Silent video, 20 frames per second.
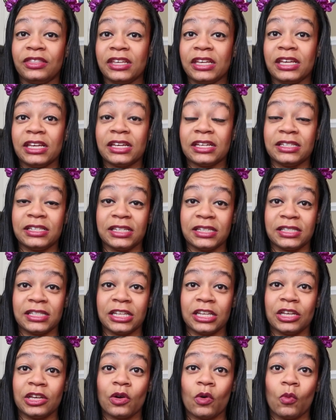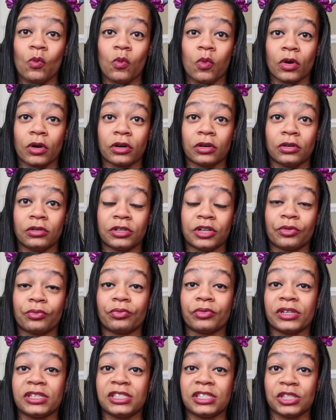the Disney World
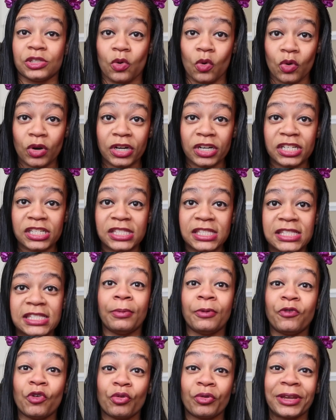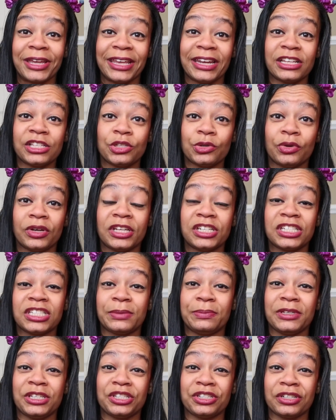resorts. Before we get into it,
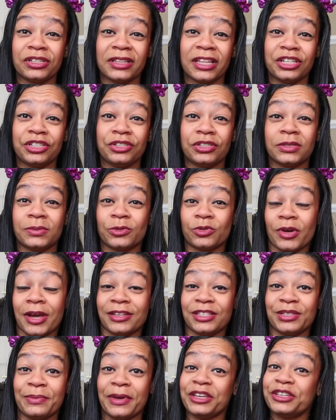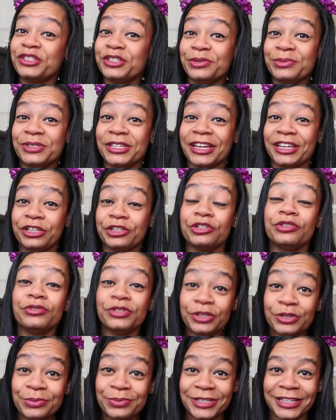just be sure that you subscribe to my
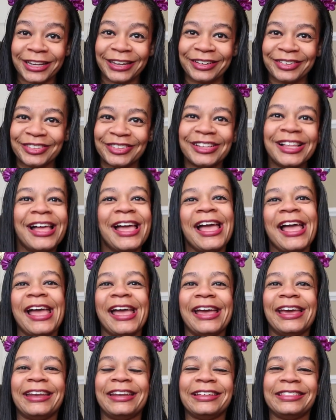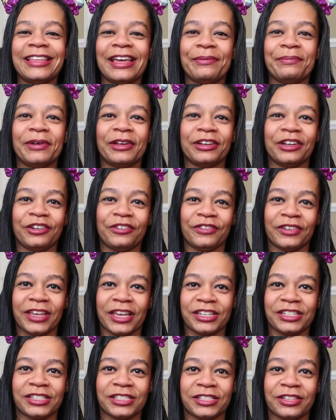YouTube channel and hit that bell
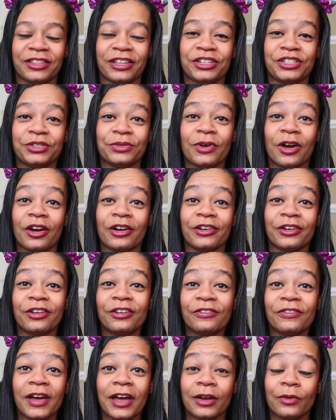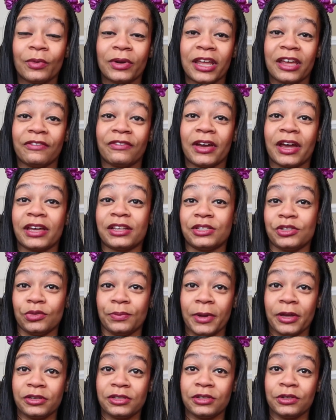notification so that you are notified whenever I do
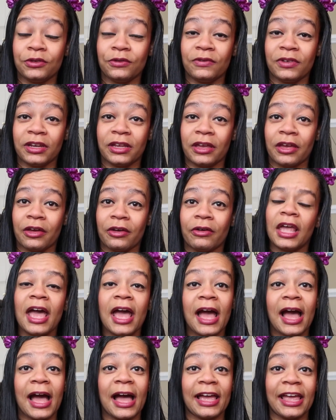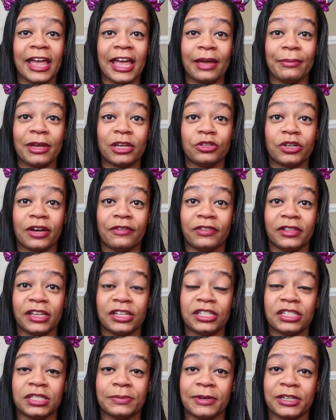post a new video. I am a travel
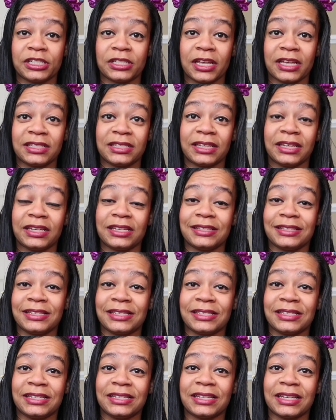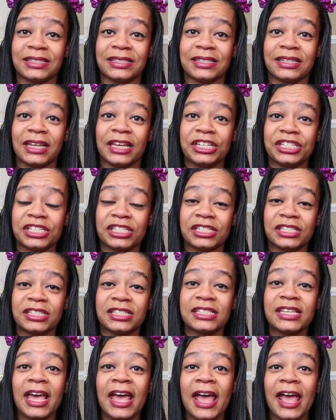agent specializing in Disney
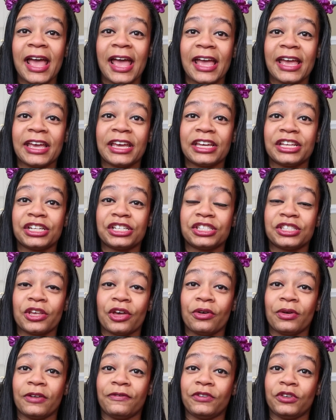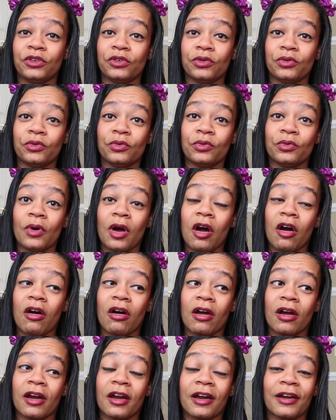destinations, and so if you
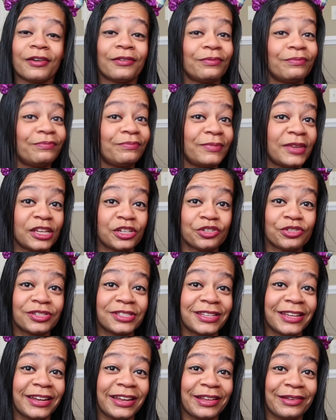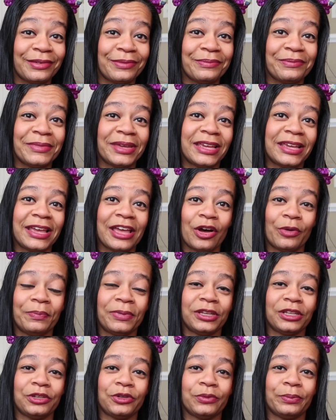are interested in me
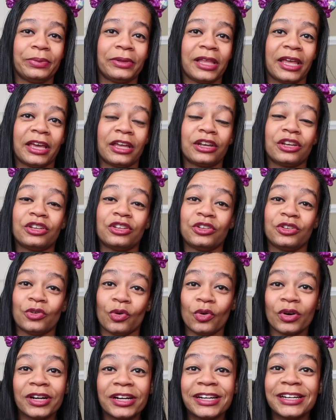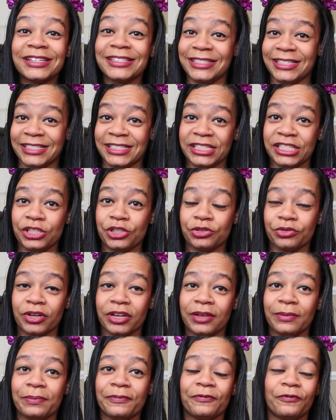helping you plan your Disney
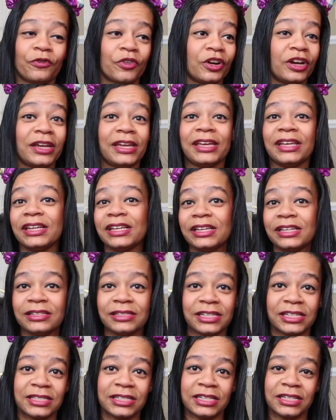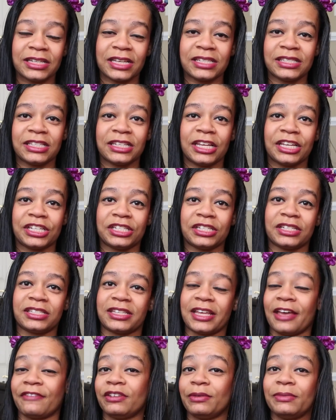trip for any Disney destination,
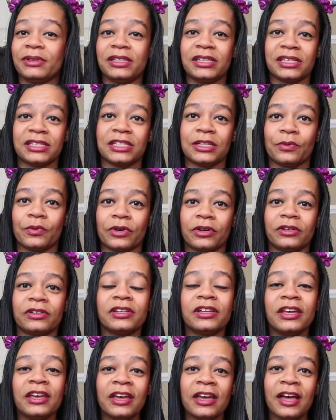doesn't have to be Disney World,